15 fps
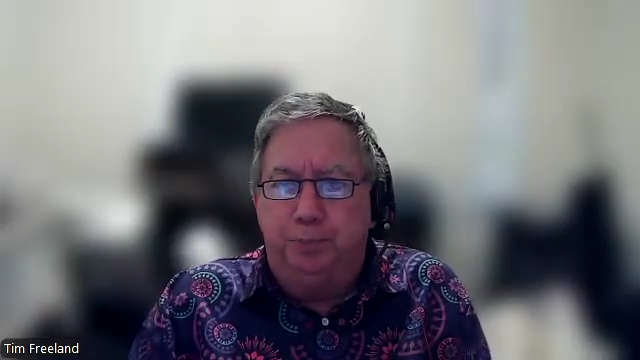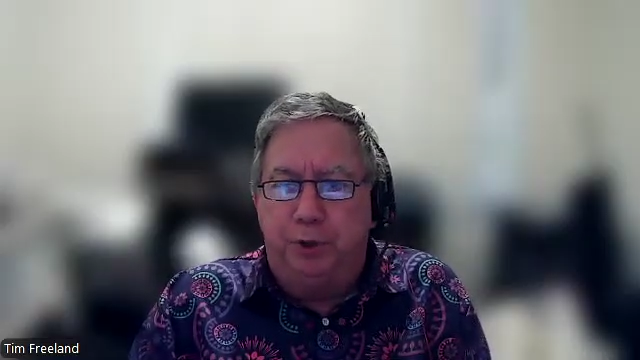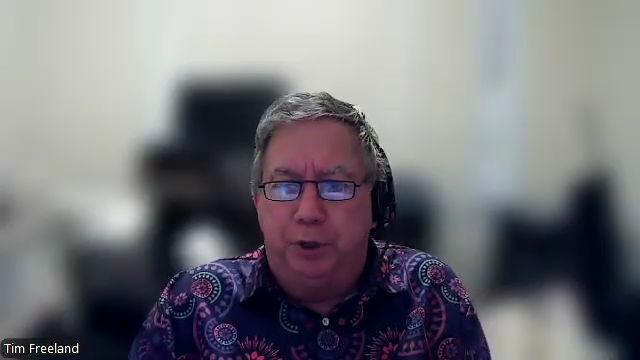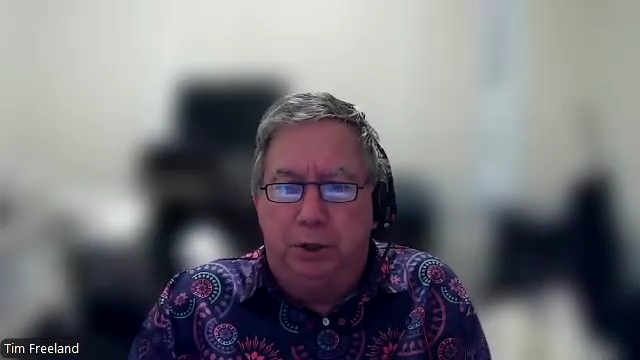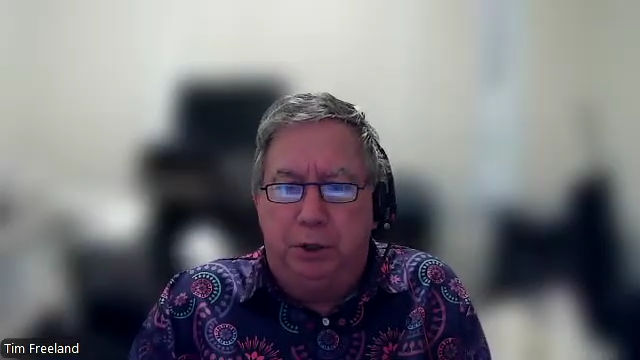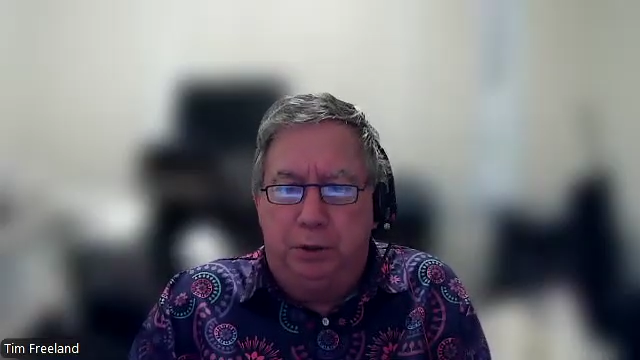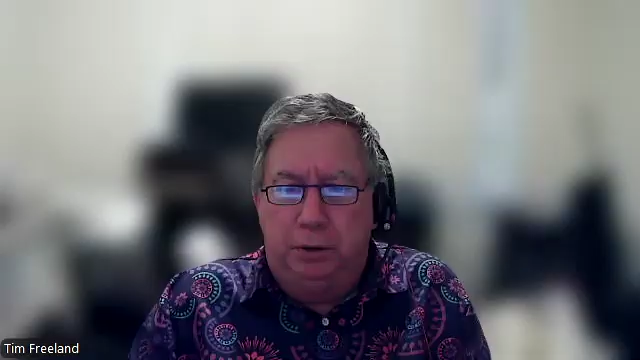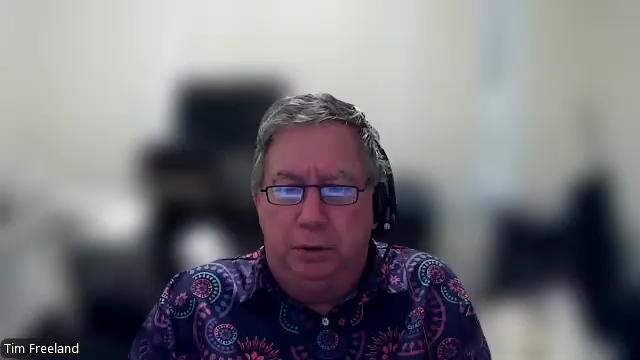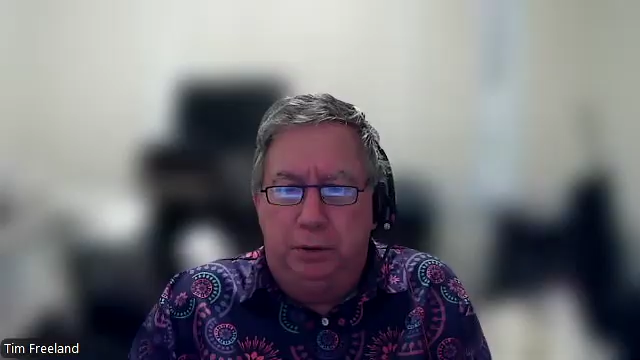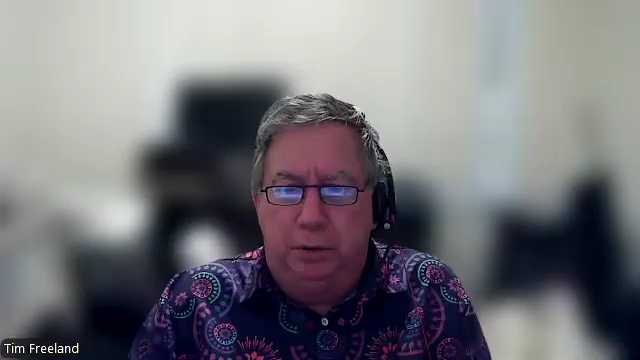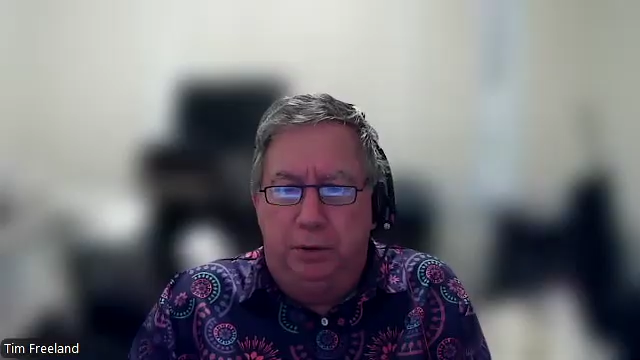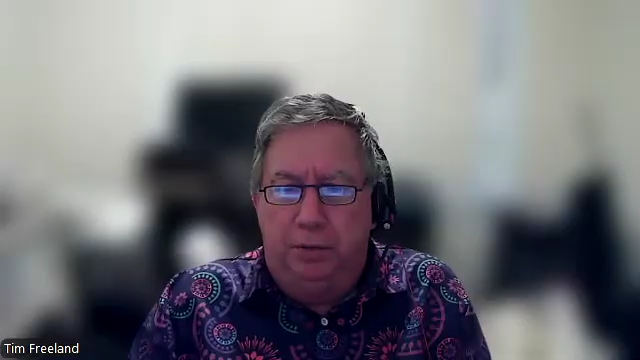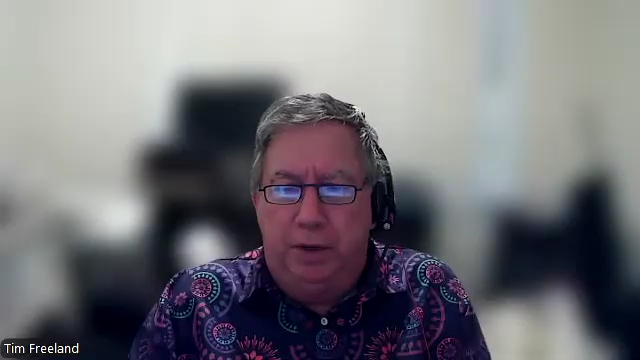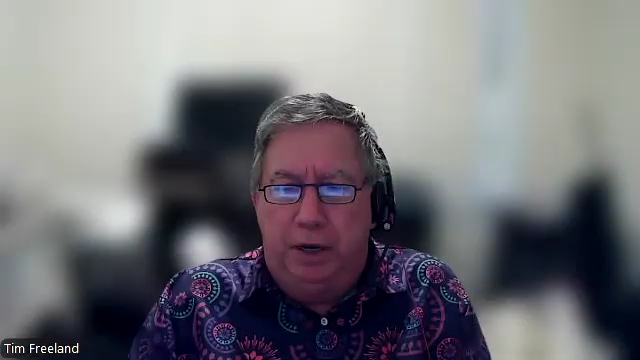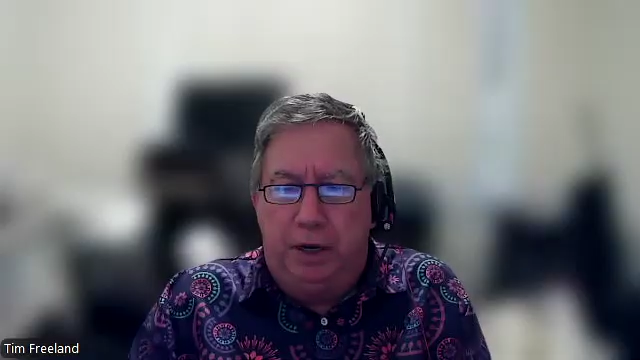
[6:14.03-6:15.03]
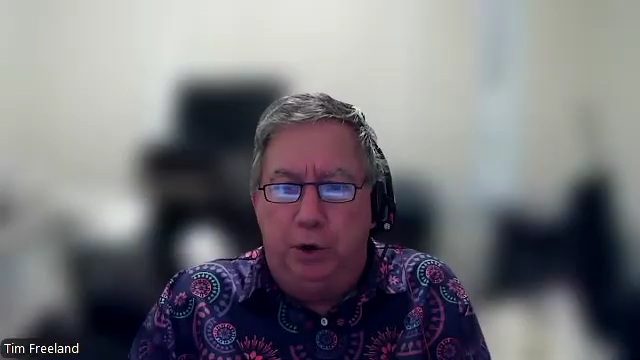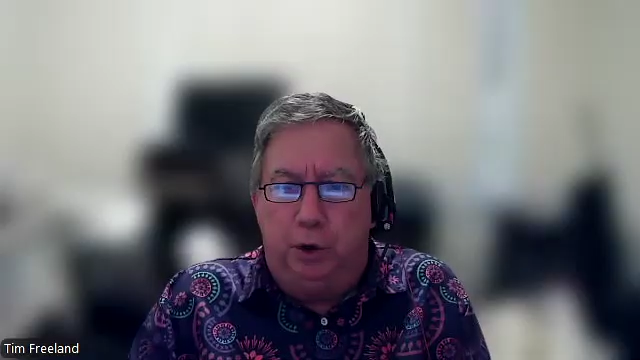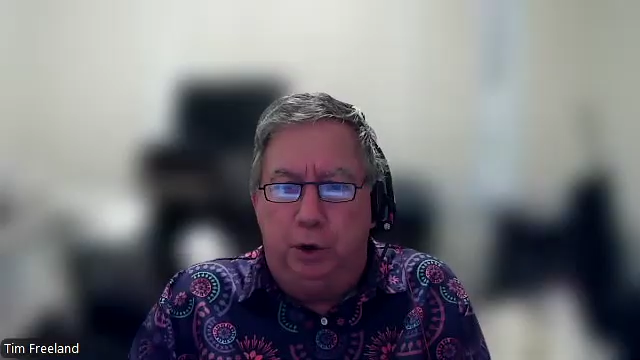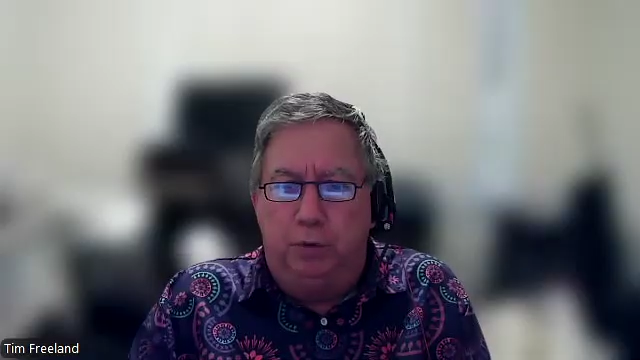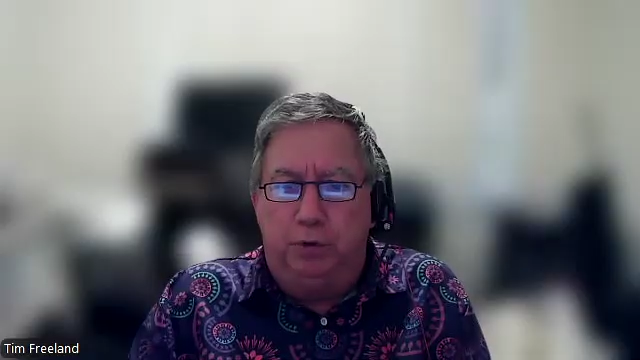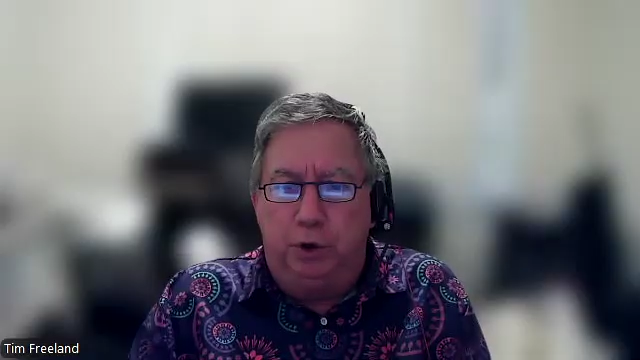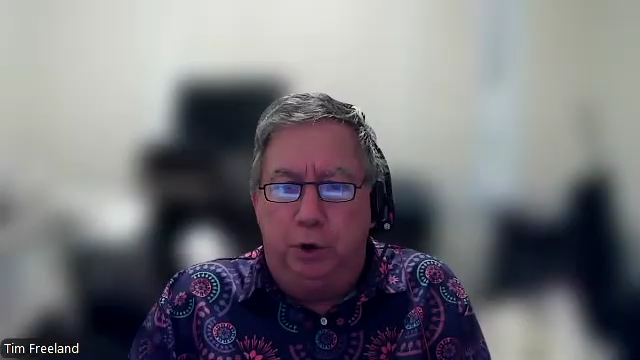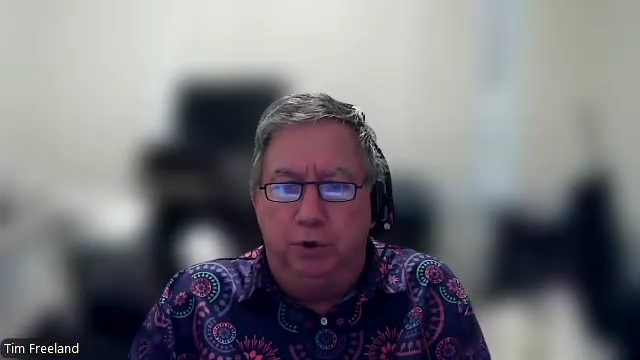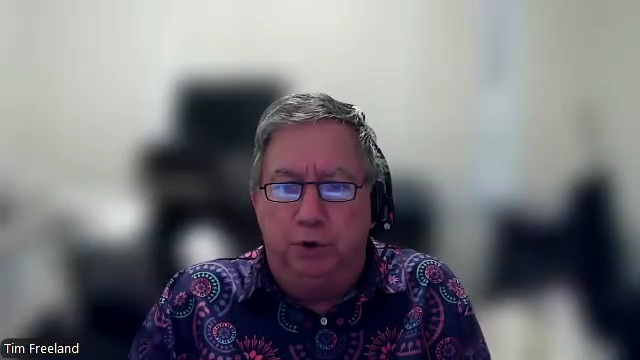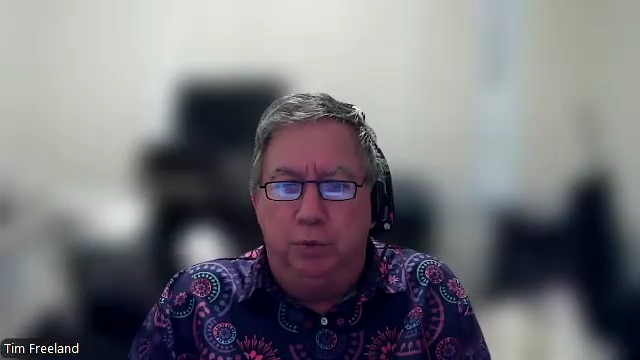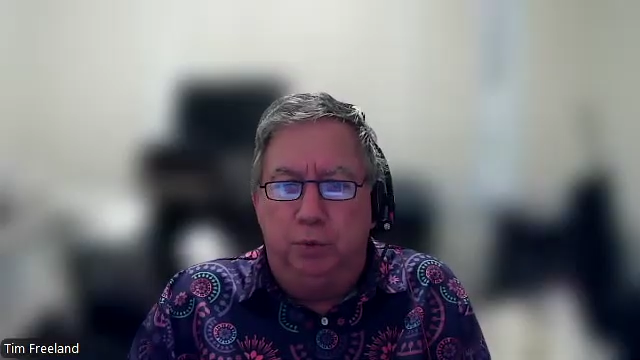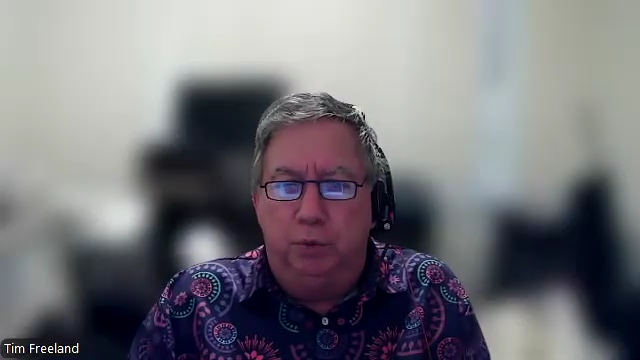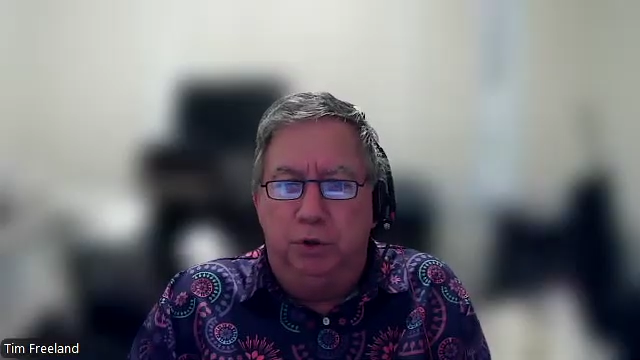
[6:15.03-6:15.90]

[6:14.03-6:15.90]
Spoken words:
that he could have chosen,